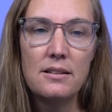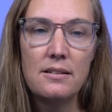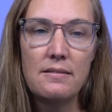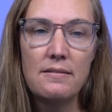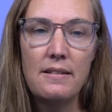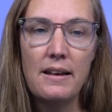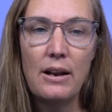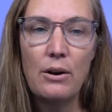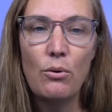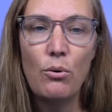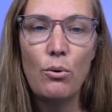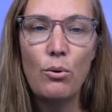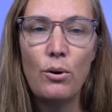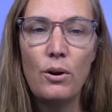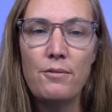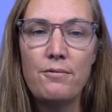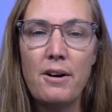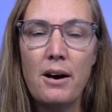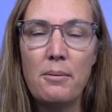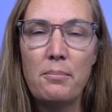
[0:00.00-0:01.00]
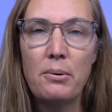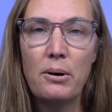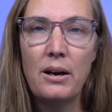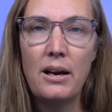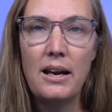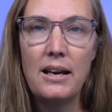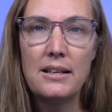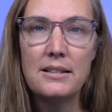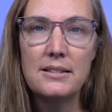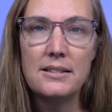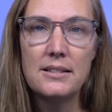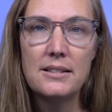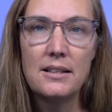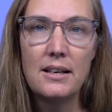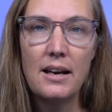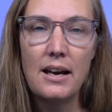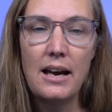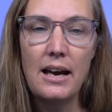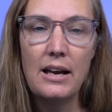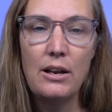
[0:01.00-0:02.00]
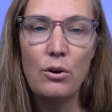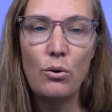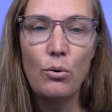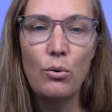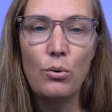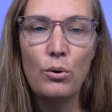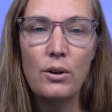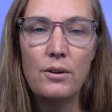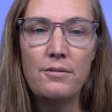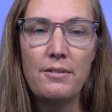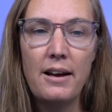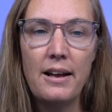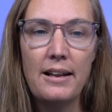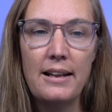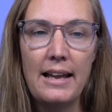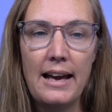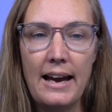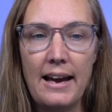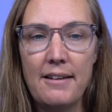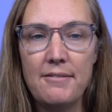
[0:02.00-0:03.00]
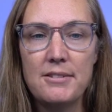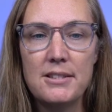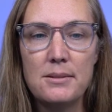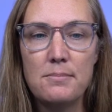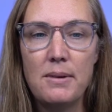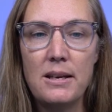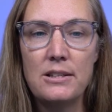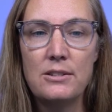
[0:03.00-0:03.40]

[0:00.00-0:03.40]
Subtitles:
that all of our prayers and all of our lives may